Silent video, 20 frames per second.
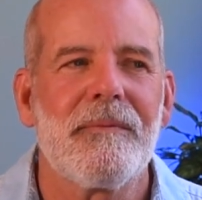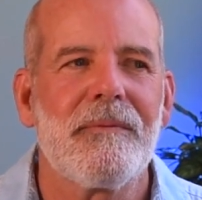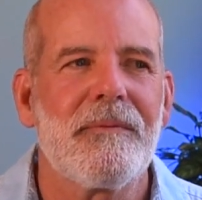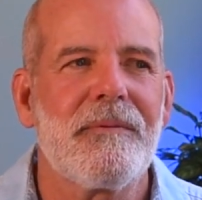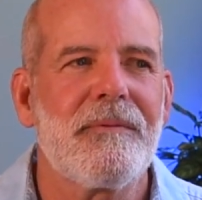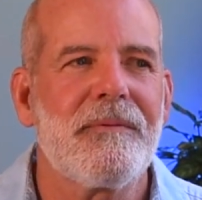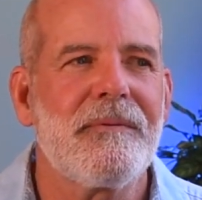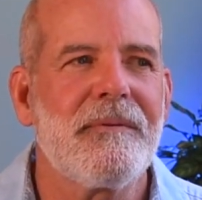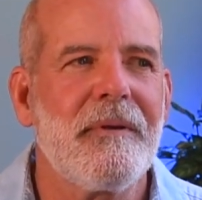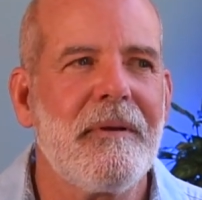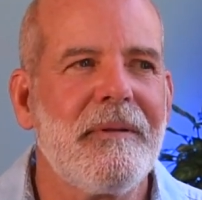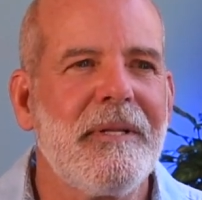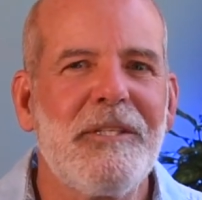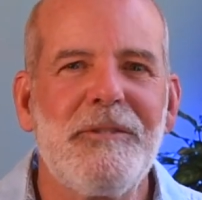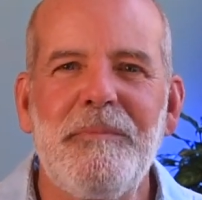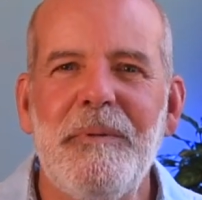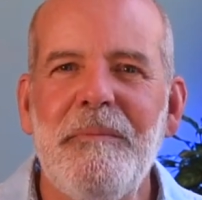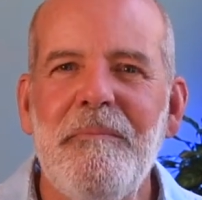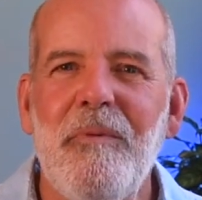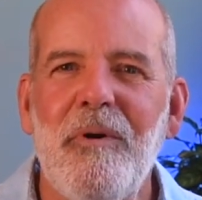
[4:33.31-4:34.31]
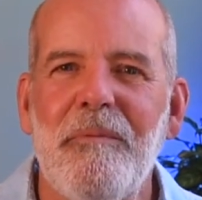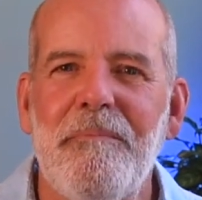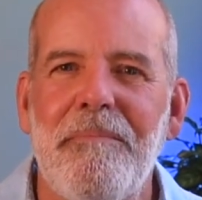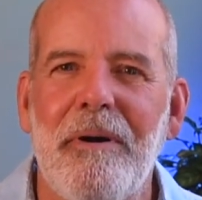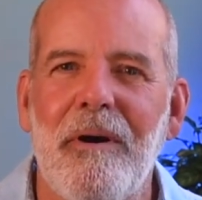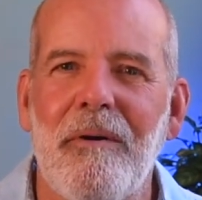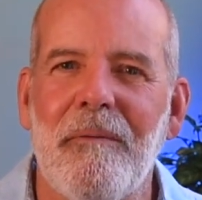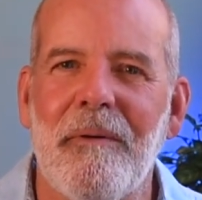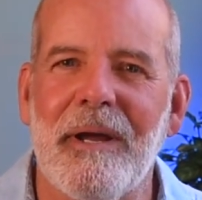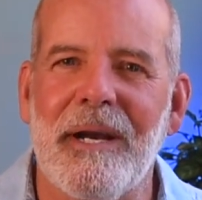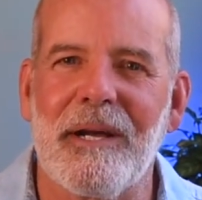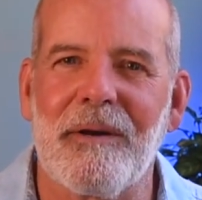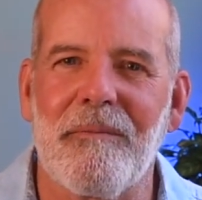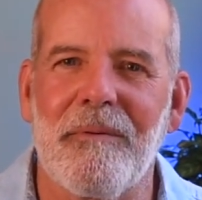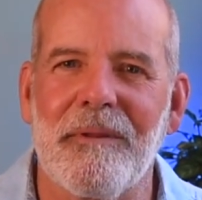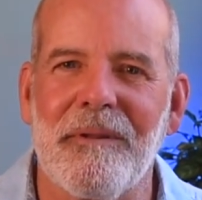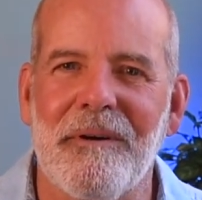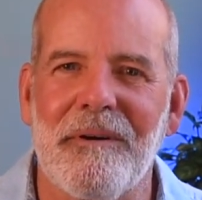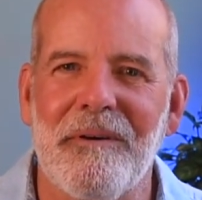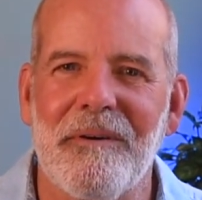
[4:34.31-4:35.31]
So let's be more poetic
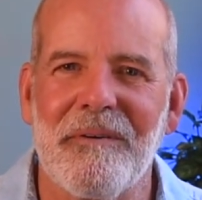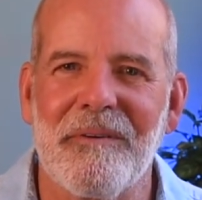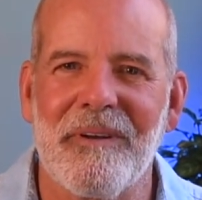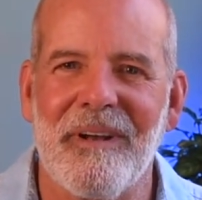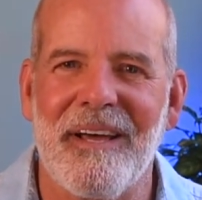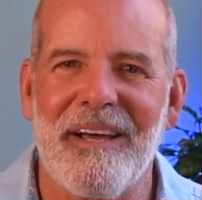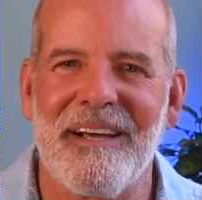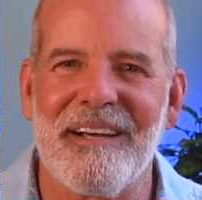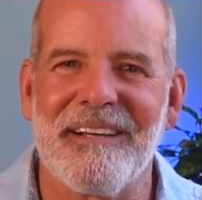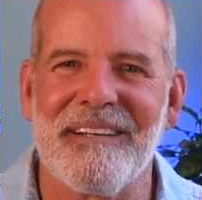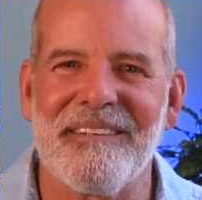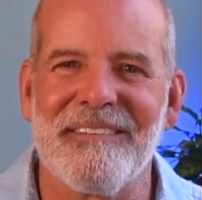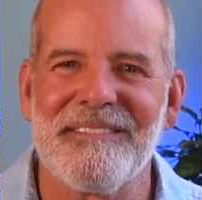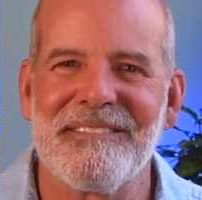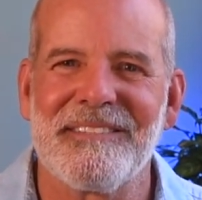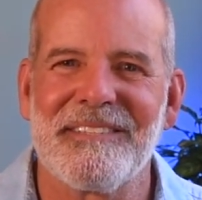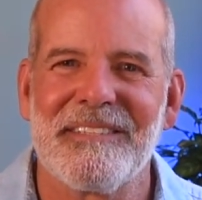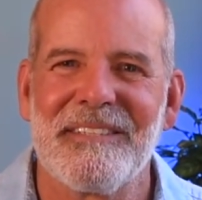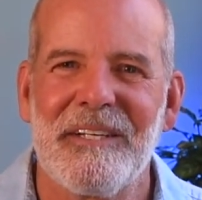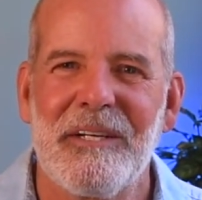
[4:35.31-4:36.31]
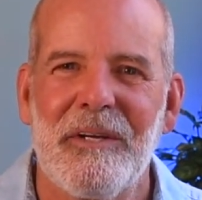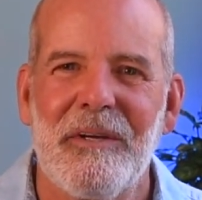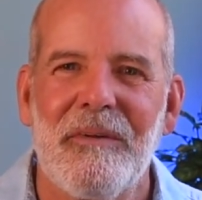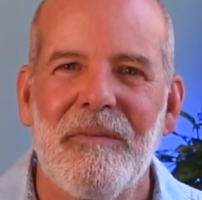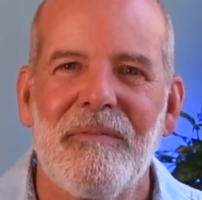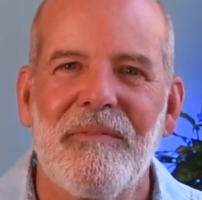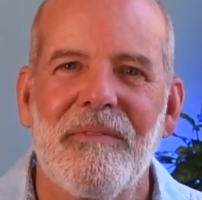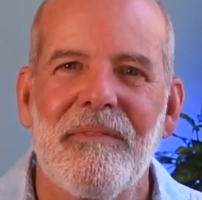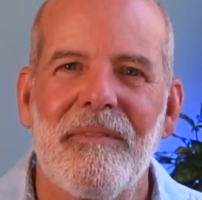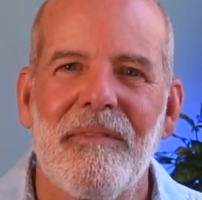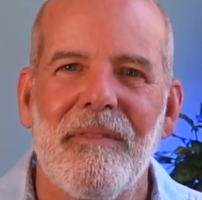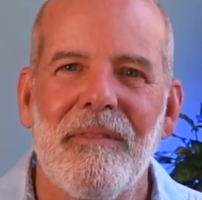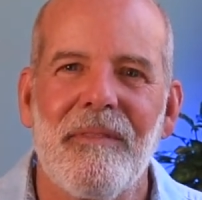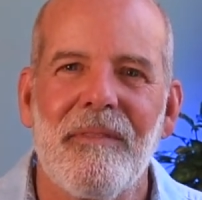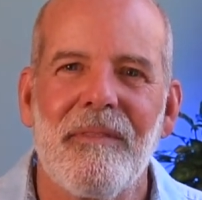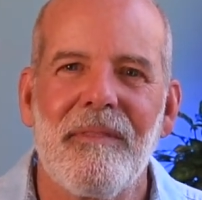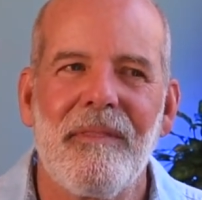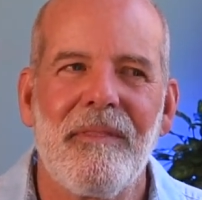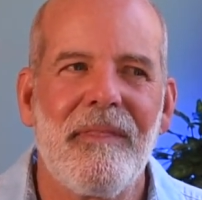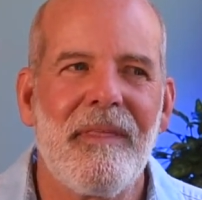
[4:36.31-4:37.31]
with our own lives.
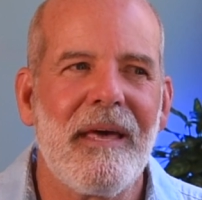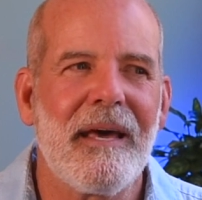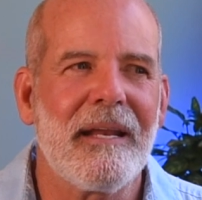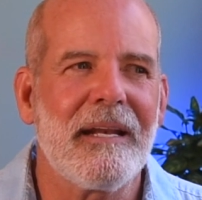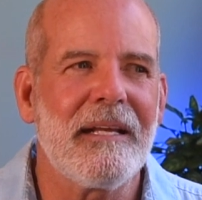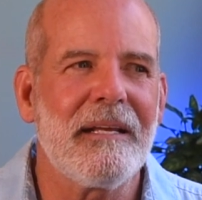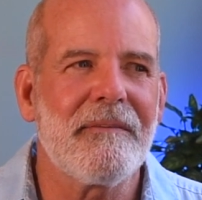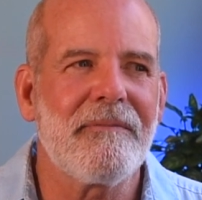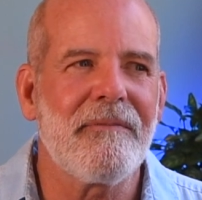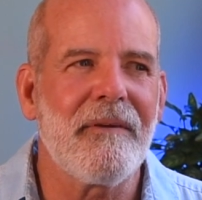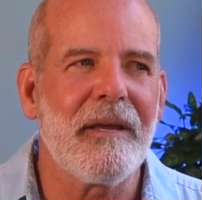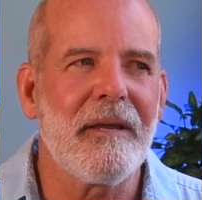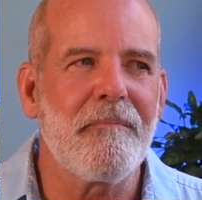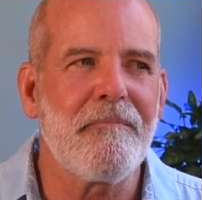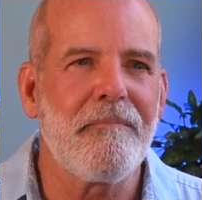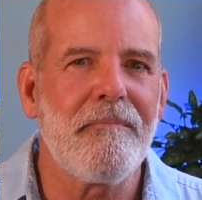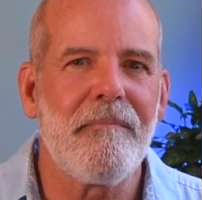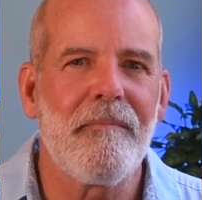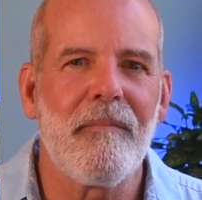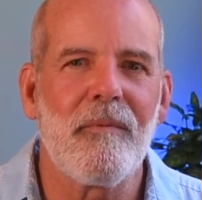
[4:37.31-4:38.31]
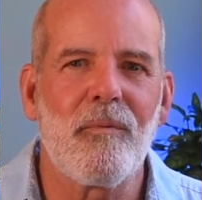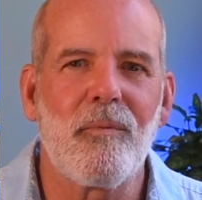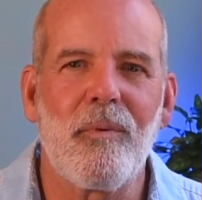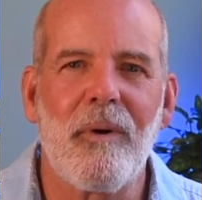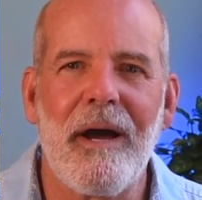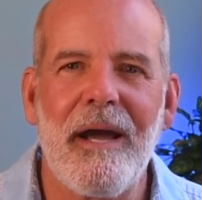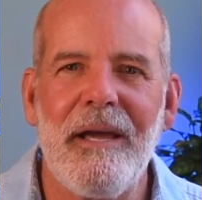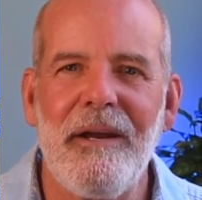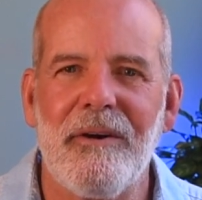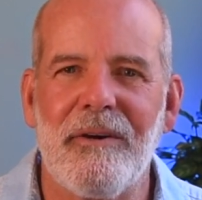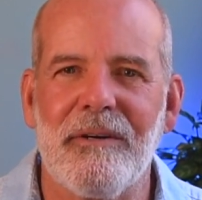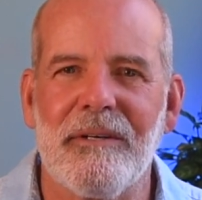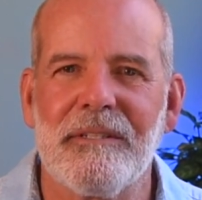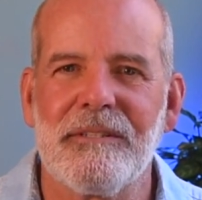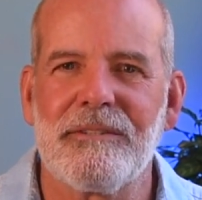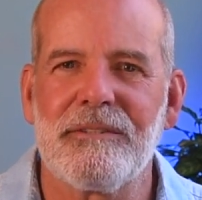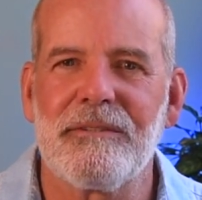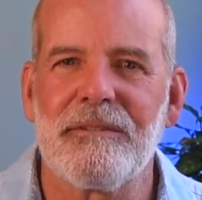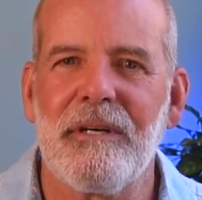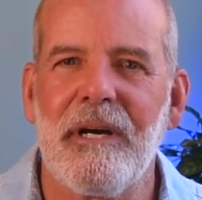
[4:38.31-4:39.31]
That if a writer
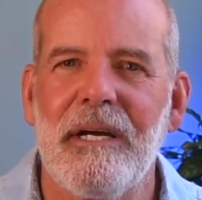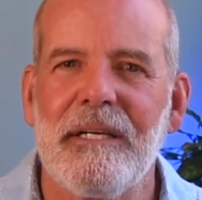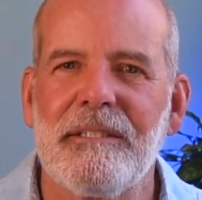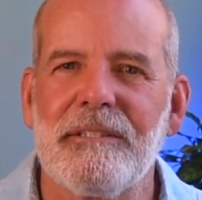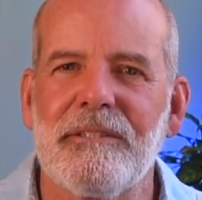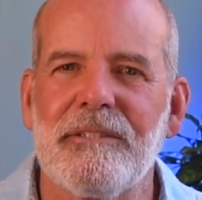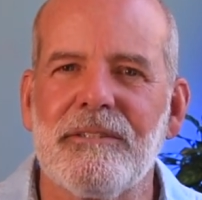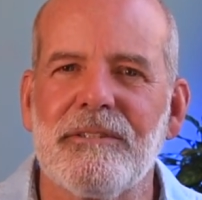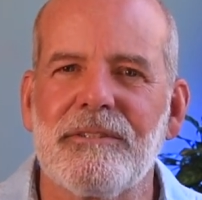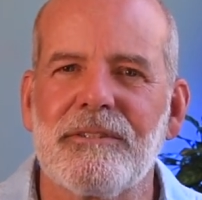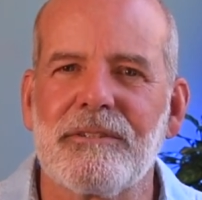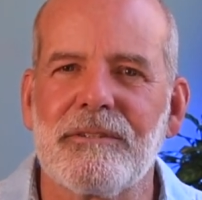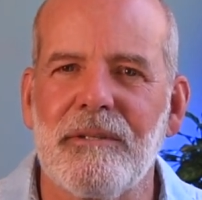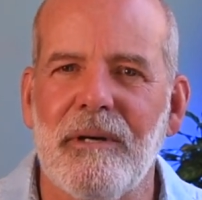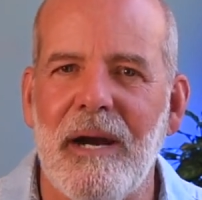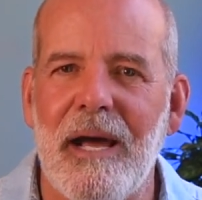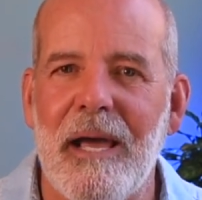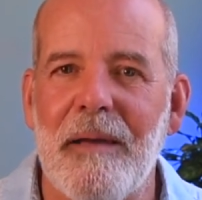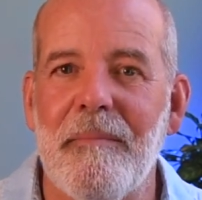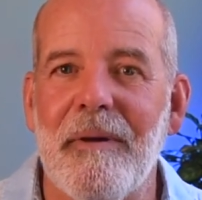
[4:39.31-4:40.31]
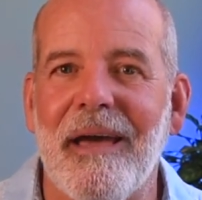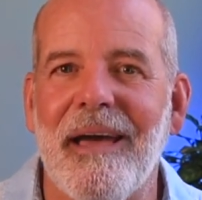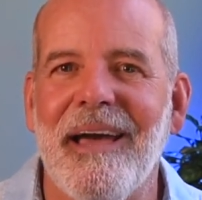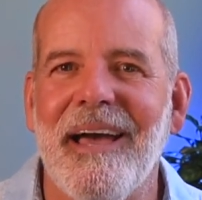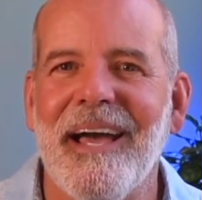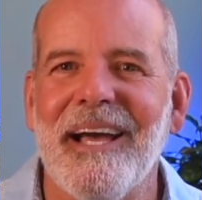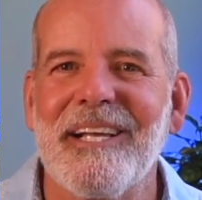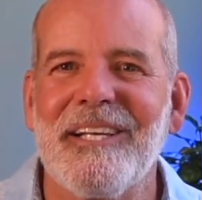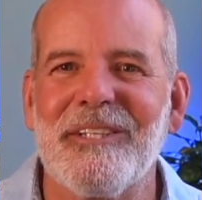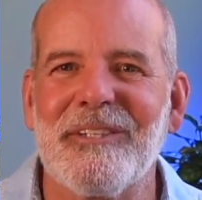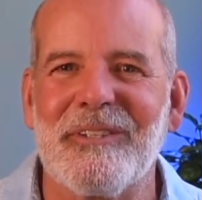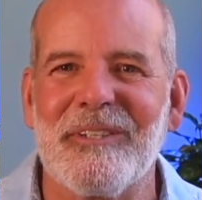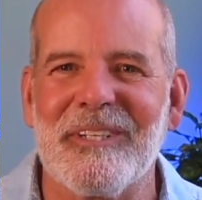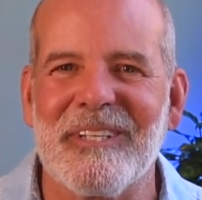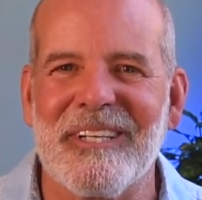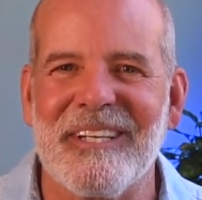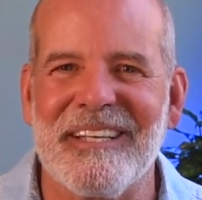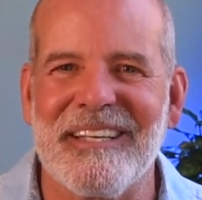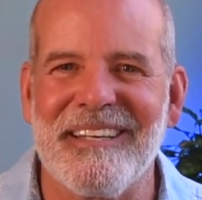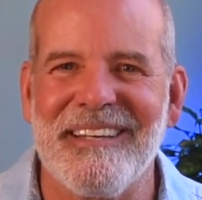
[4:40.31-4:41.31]
is trying to describe
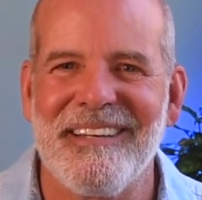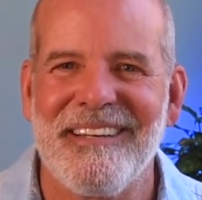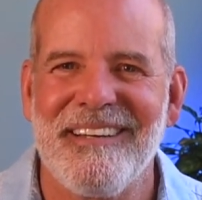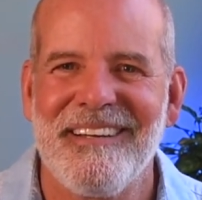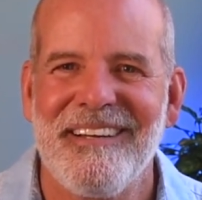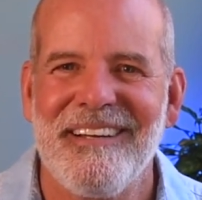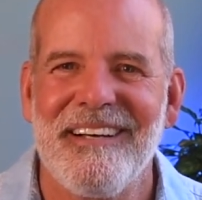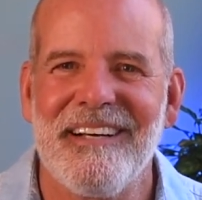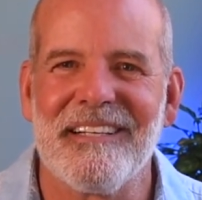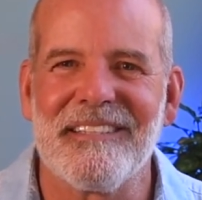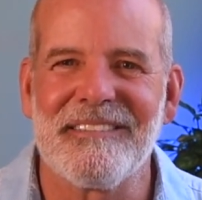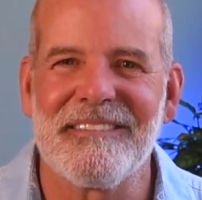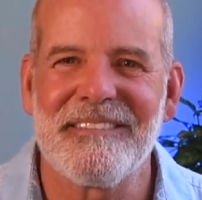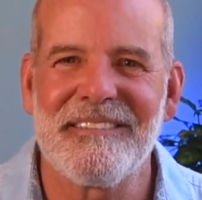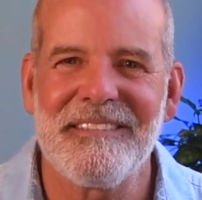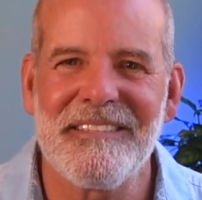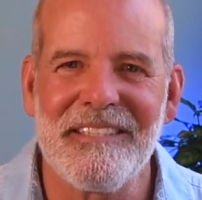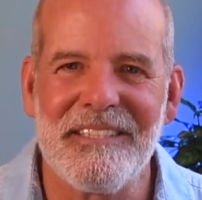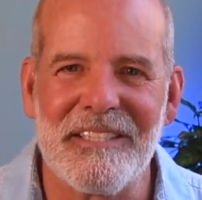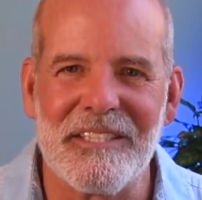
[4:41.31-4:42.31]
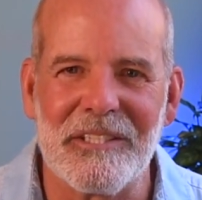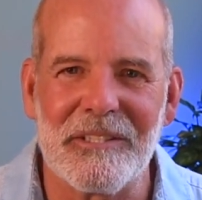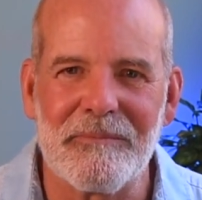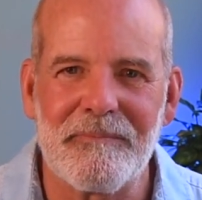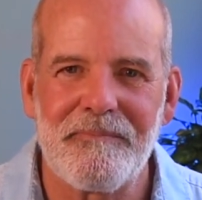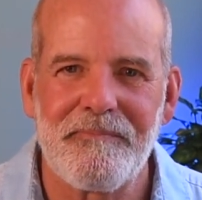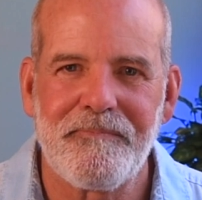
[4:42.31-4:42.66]
accurately a scene,